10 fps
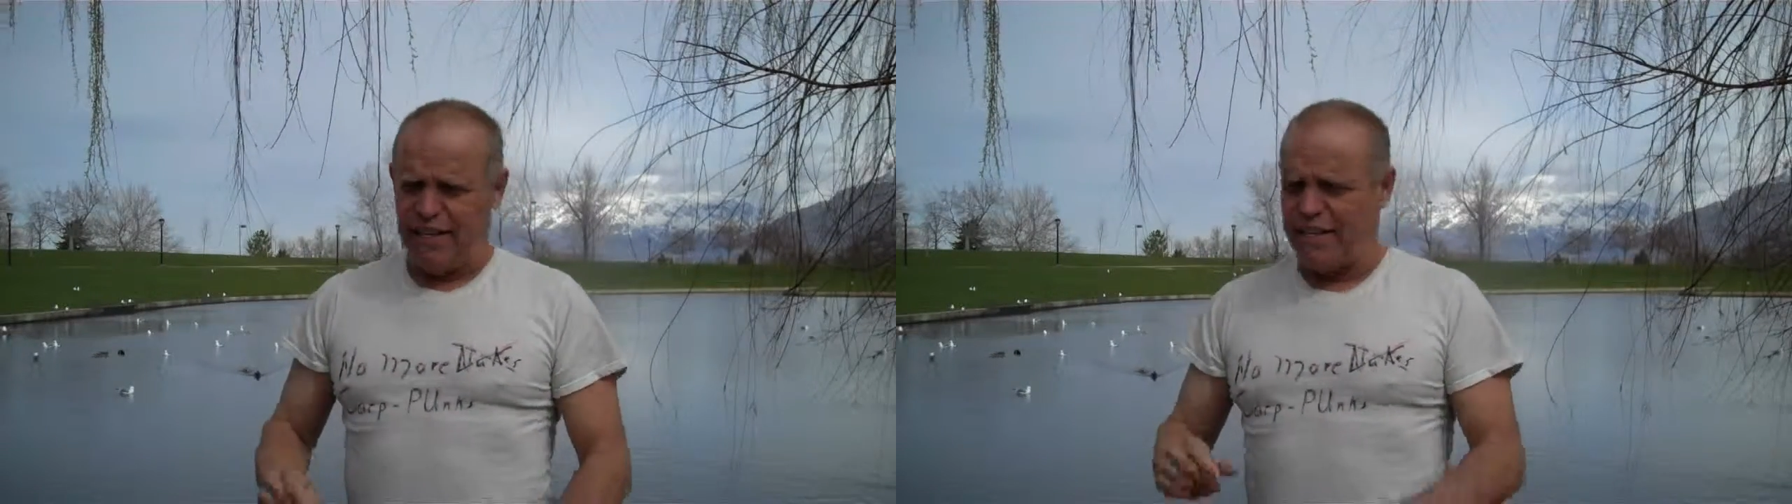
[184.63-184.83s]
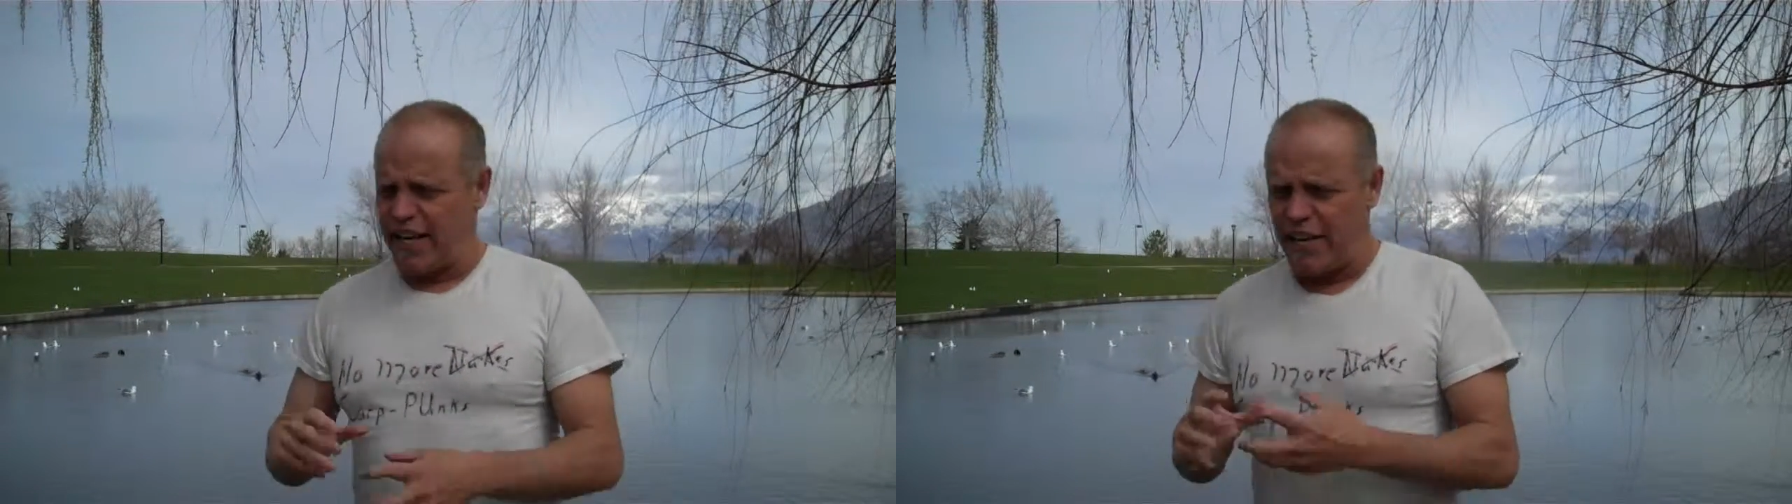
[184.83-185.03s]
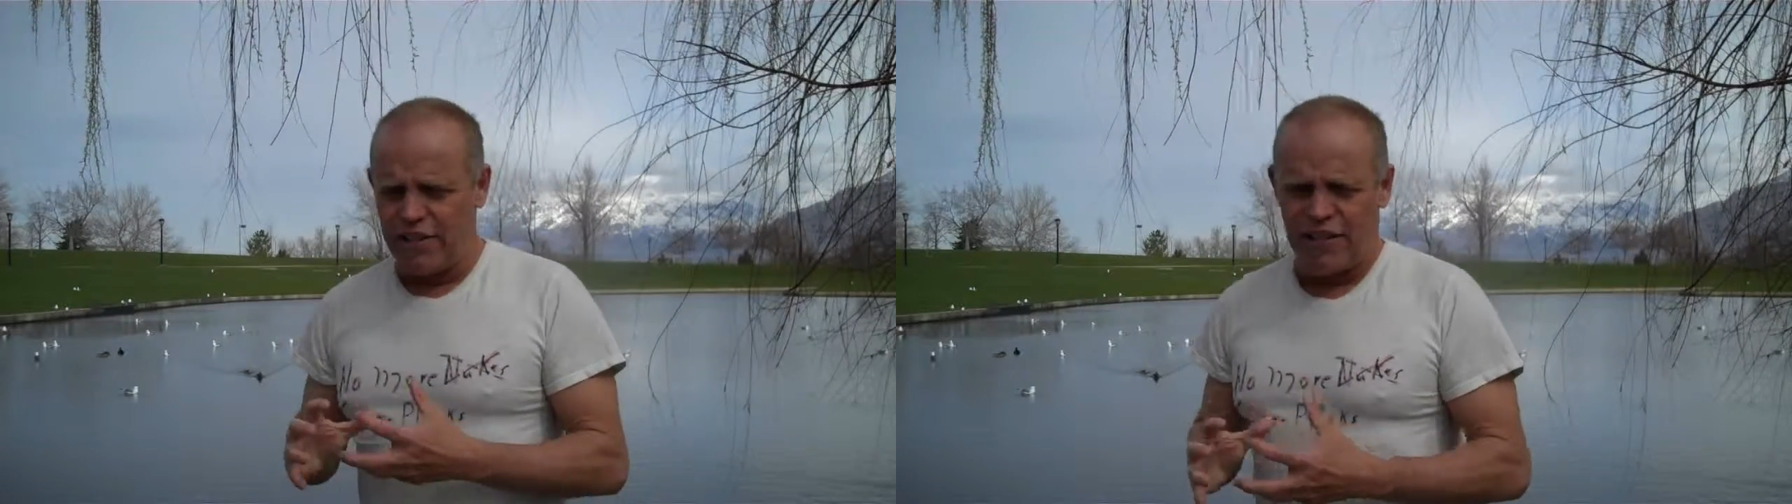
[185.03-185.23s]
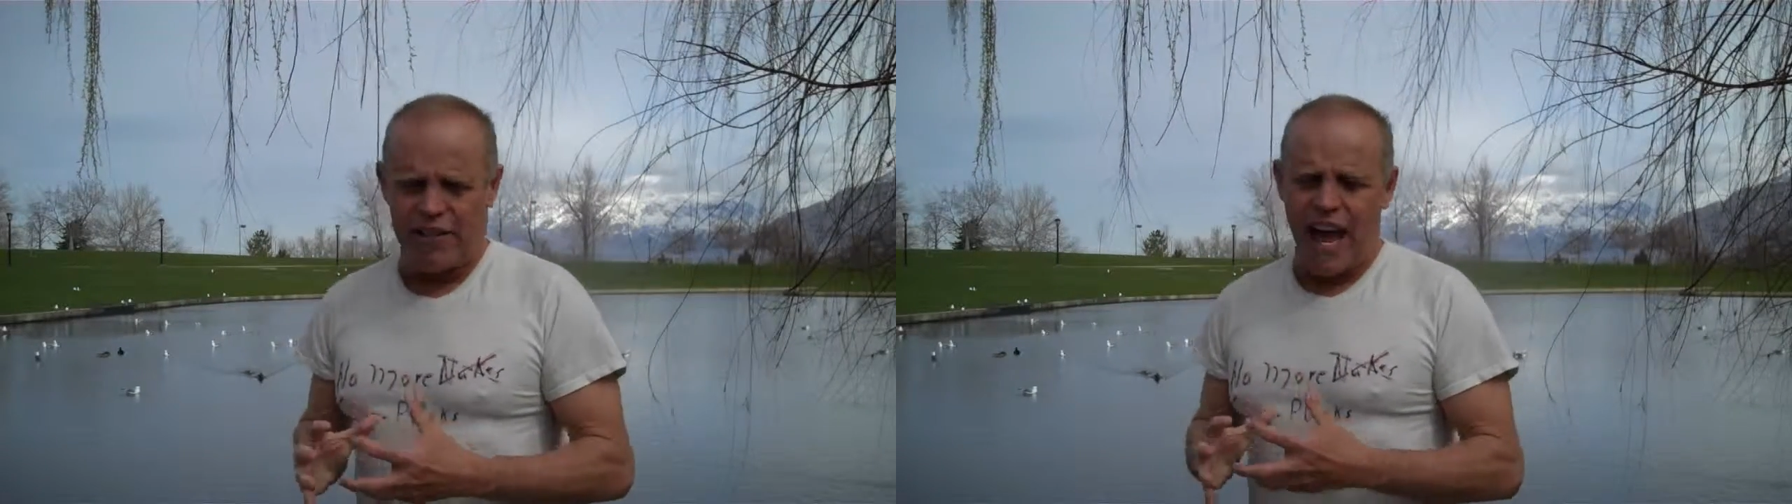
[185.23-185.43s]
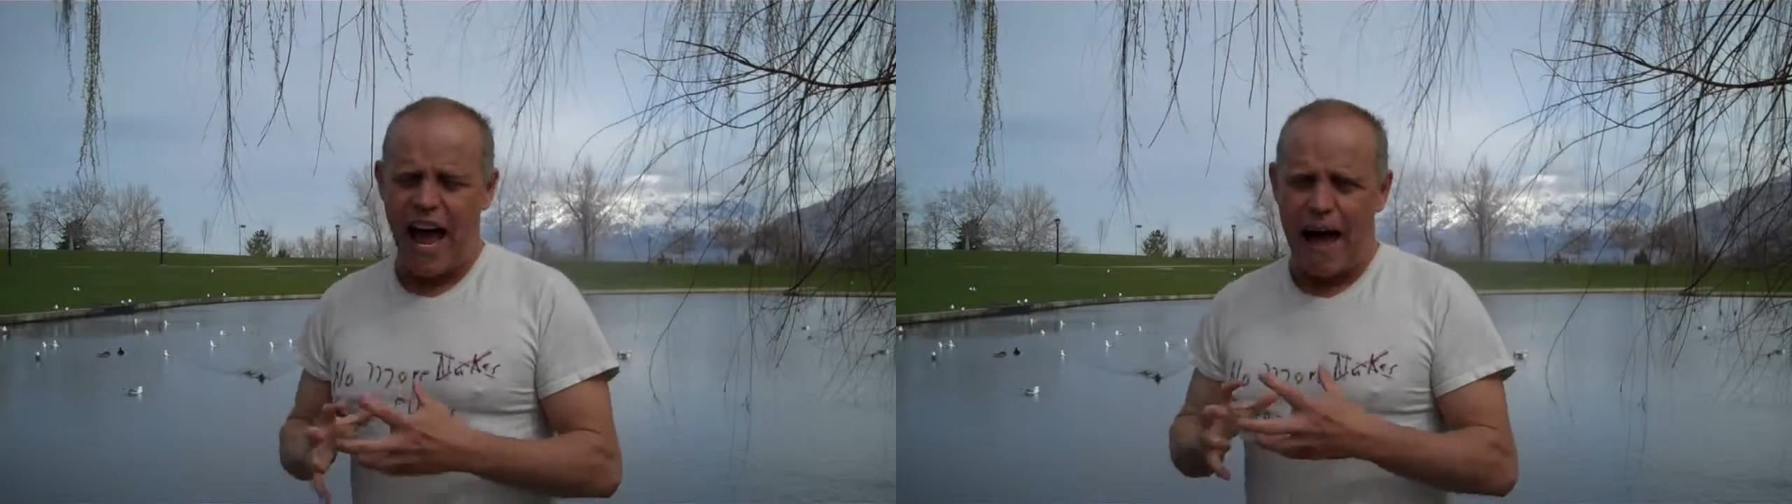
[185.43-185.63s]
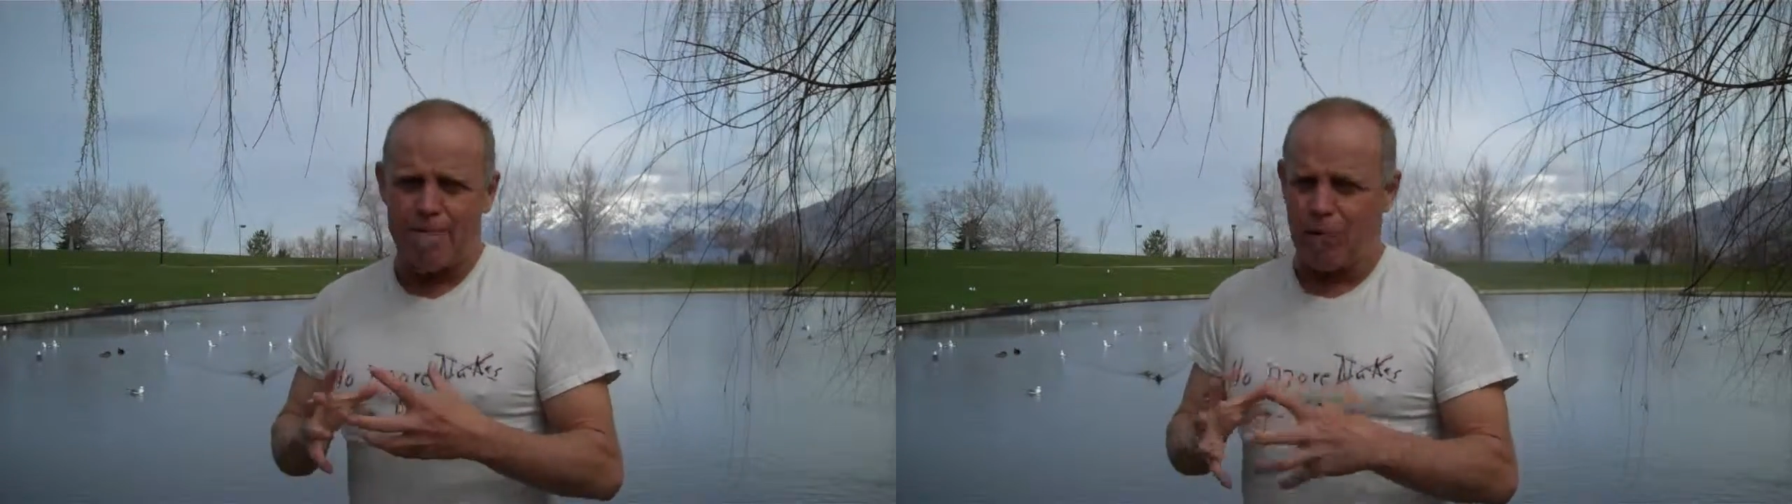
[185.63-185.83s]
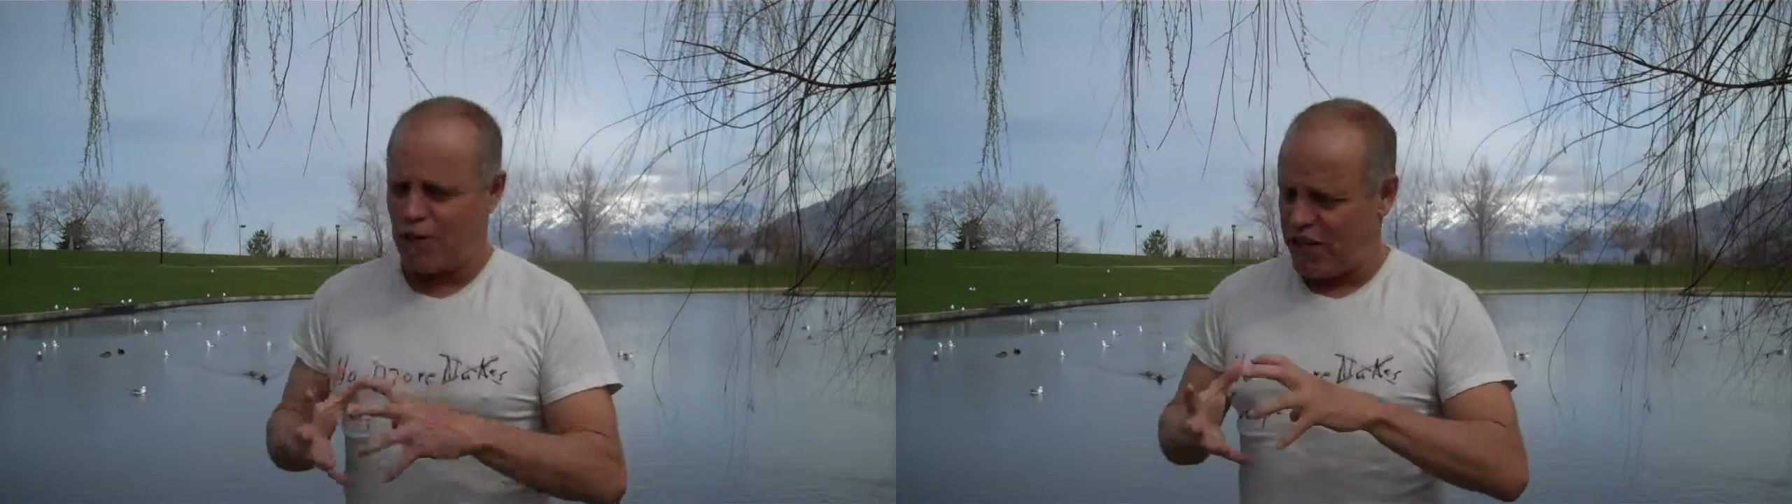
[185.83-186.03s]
The synergies that happen